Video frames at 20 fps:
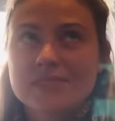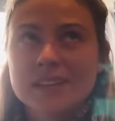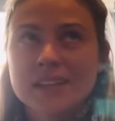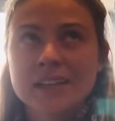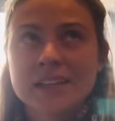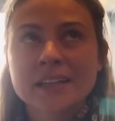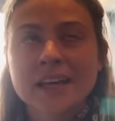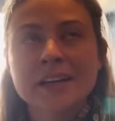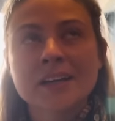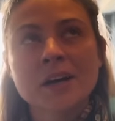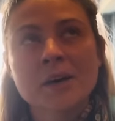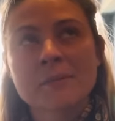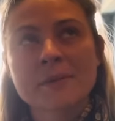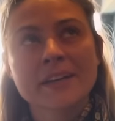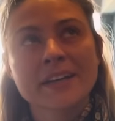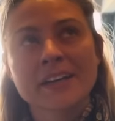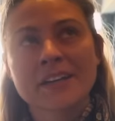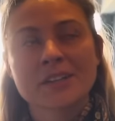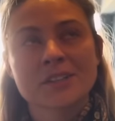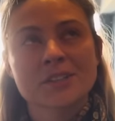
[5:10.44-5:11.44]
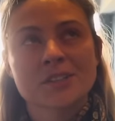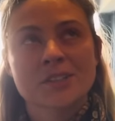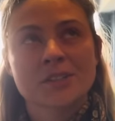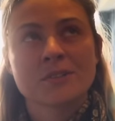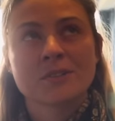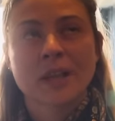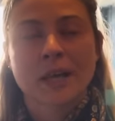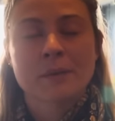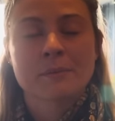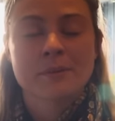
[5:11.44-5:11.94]
and like coming here
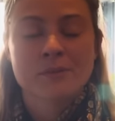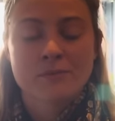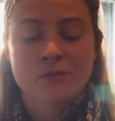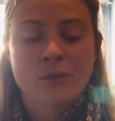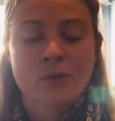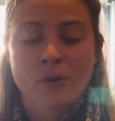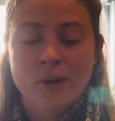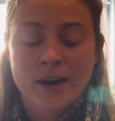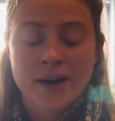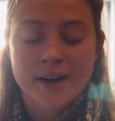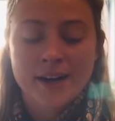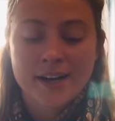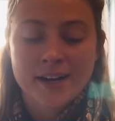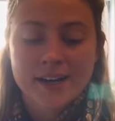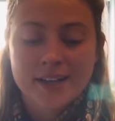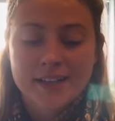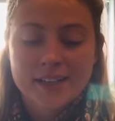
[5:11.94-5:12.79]
too, like before